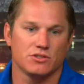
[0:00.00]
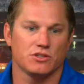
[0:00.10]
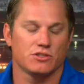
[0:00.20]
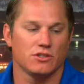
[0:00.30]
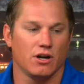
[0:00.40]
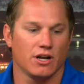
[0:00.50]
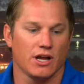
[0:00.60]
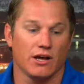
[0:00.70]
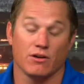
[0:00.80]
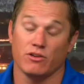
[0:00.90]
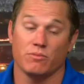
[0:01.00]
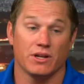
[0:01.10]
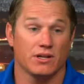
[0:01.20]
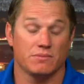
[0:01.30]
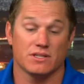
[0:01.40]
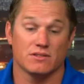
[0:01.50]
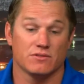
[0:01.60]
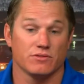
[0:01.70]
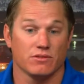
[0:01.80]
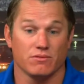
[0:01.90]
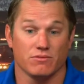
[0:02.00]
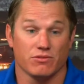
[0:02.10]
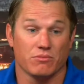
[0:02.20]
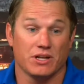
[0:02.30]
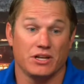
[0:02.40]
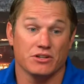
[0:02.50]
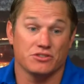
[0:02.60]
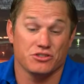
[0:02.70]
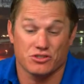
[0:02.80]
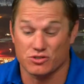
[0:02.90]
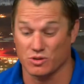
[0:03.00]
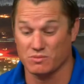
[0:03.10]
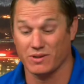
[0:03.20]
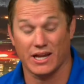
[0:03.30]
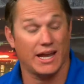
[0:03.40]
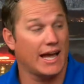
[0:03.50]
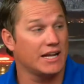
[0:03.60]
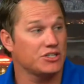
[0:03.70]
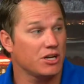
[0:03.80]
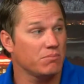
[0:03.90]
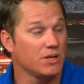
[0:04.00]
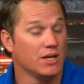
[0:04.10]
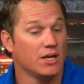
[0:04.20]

just starting out or you've been in business for for many years you're just always playing catch up